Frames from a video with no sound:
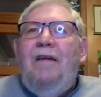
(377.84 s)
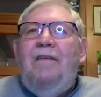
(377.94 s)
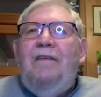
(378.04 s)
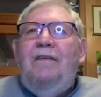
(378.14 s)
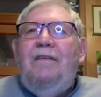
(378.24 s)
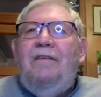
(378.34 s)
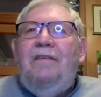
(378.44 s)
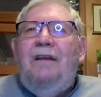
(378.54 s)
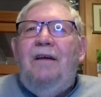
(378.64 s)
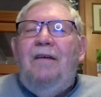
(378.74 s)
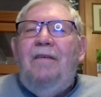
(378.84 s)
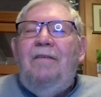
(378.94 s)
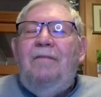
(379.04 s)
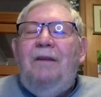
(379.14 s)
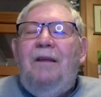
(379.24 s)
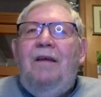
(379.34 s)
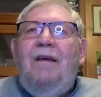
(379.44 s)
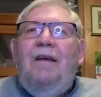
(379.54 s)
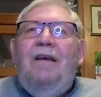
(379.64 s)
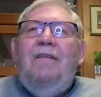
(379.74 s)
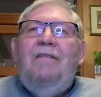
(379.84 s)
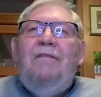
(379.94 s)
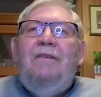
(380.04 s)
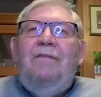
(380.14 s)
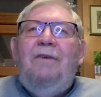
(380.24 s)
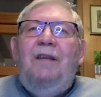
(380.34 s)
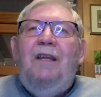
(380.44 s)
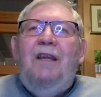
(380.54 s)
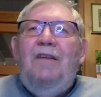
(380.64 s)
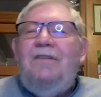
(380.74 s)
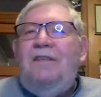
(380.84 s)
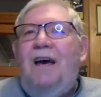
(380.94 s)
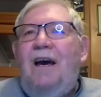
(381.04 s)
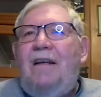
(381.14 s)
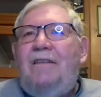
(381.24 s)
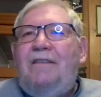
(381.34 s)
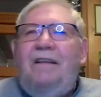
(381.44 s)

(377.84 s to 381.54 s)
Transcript: in, uh, feeding insects.